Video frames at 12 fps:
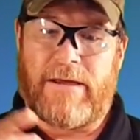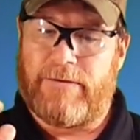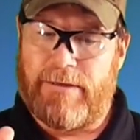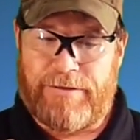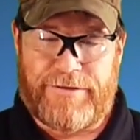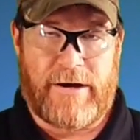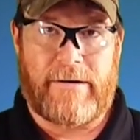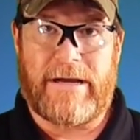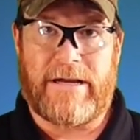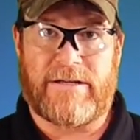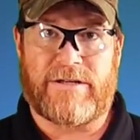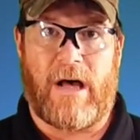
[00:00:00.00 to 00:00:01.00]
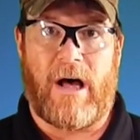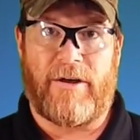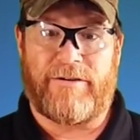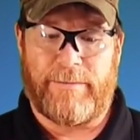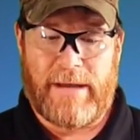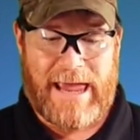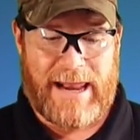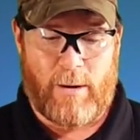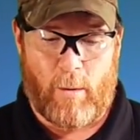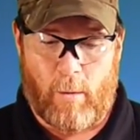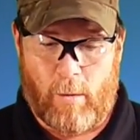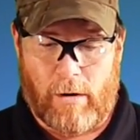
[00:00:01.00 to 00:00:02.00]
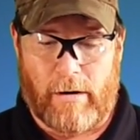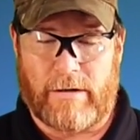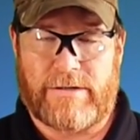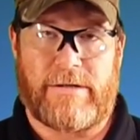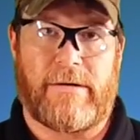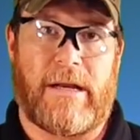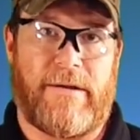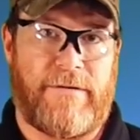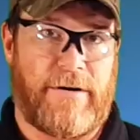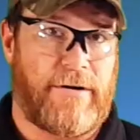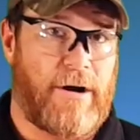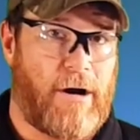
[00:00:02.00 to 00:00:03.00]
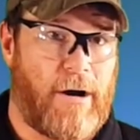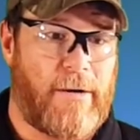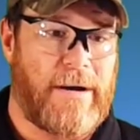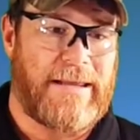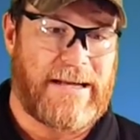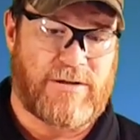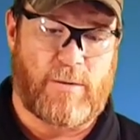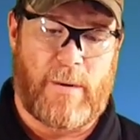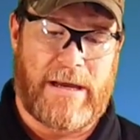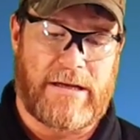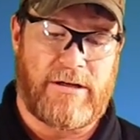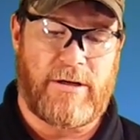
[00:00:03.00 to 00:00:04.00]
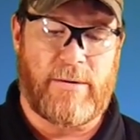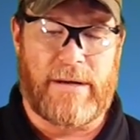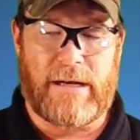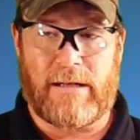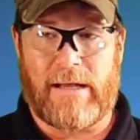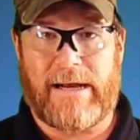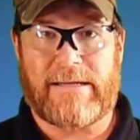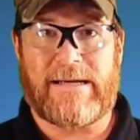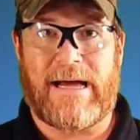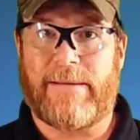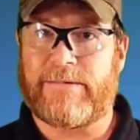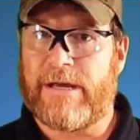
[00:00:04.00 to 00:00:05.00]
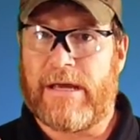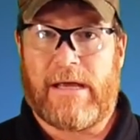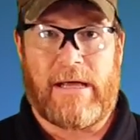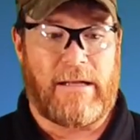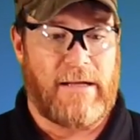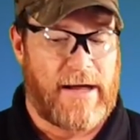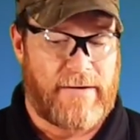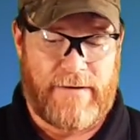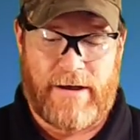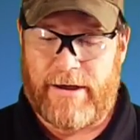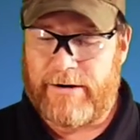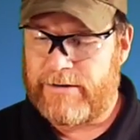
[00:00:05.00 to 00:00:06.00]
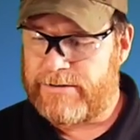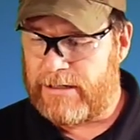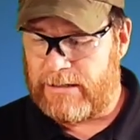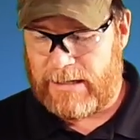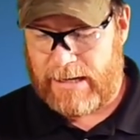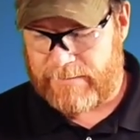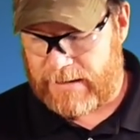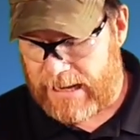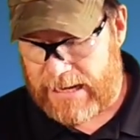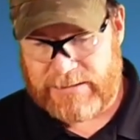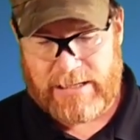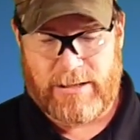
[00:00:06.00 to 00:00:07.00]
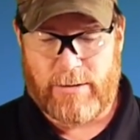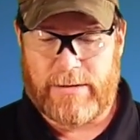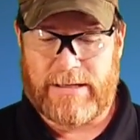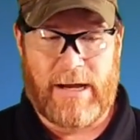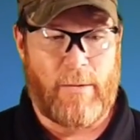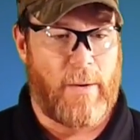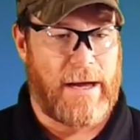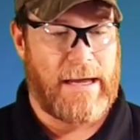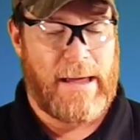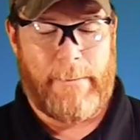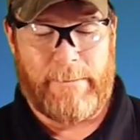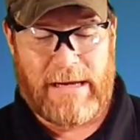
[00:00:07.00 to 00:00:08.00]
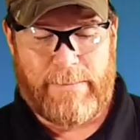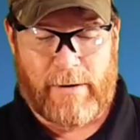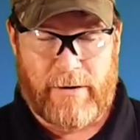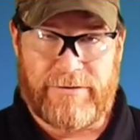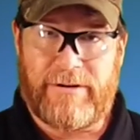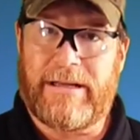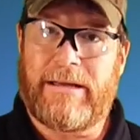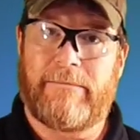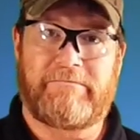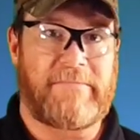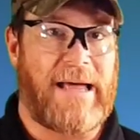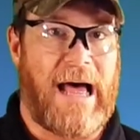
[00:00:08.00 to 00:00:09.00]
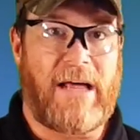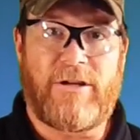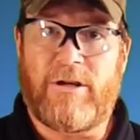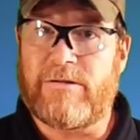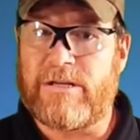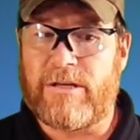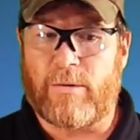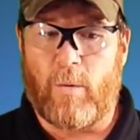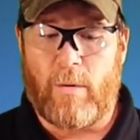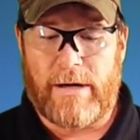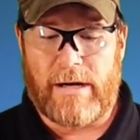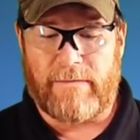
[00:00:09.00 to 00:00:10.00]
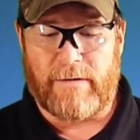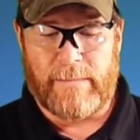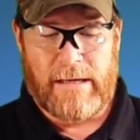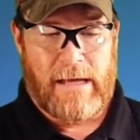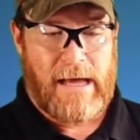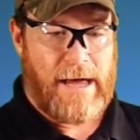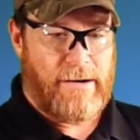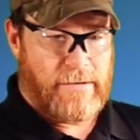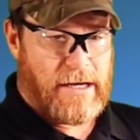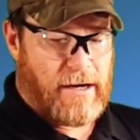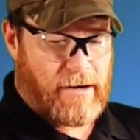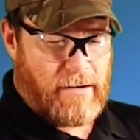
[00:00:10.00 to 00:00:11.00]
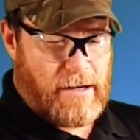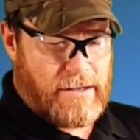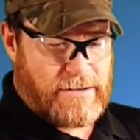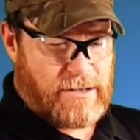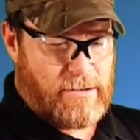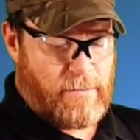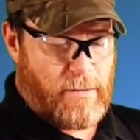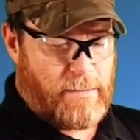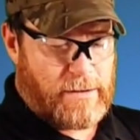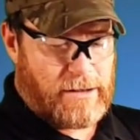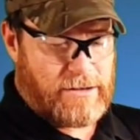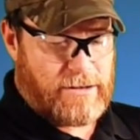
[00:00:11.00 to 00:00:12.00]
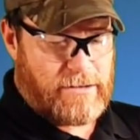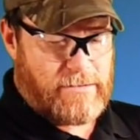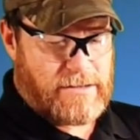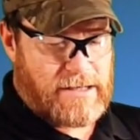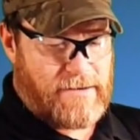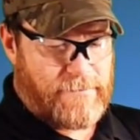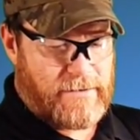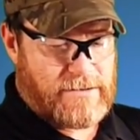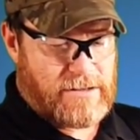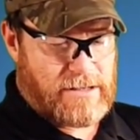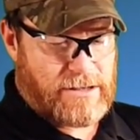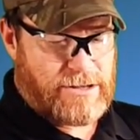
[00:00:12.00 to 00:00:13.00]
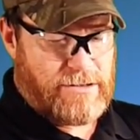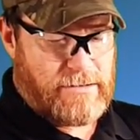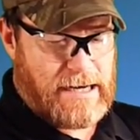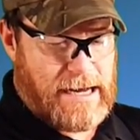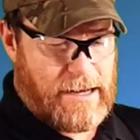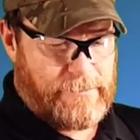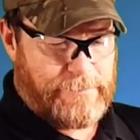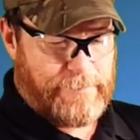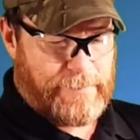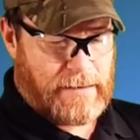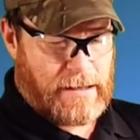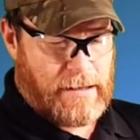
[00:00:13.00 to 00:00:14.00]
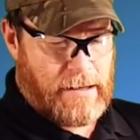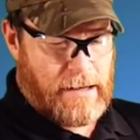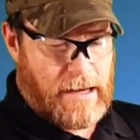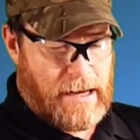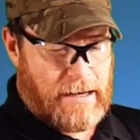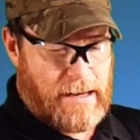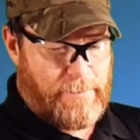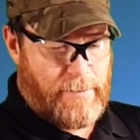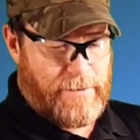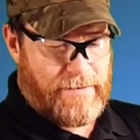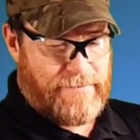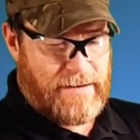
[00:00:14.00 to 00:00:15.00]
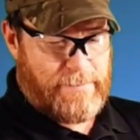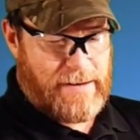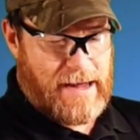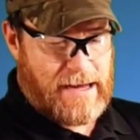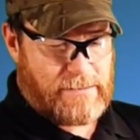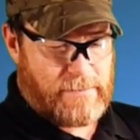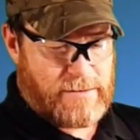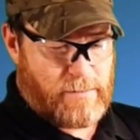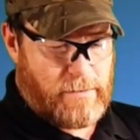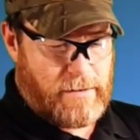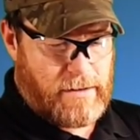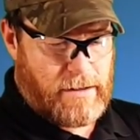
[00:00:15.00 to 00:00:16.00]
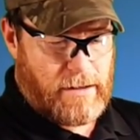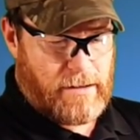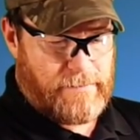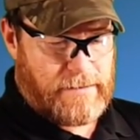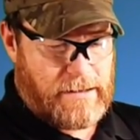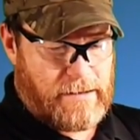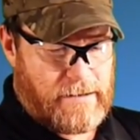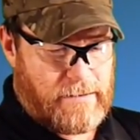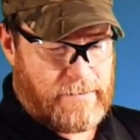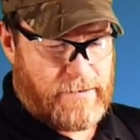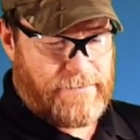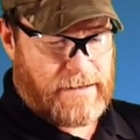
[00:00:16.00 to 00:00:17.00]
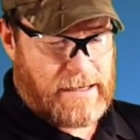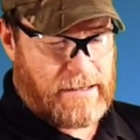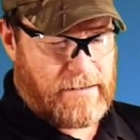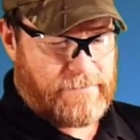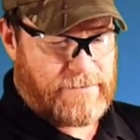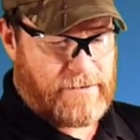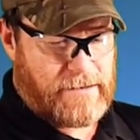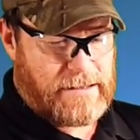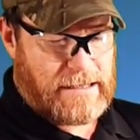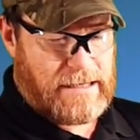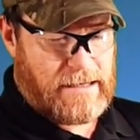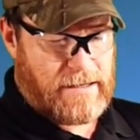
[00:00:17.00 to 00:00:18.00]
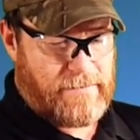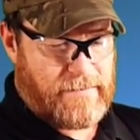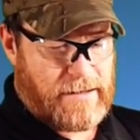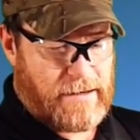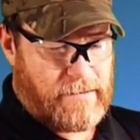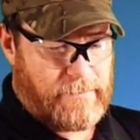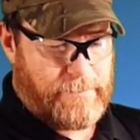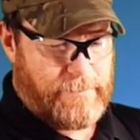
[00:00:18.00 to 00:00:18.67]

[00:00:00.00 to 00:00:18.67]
The theory is awesome and it works. And if you're in a hurry, that's the way to do it. A lot of times, a lot of hunters, a lot of guys, they do it that way. Me personally, I'll use either one of them. I don't care. So what we're going to do, say for instance I shoot now, and that point of impact was way over there. I don't know if I got enough turret to get it over there.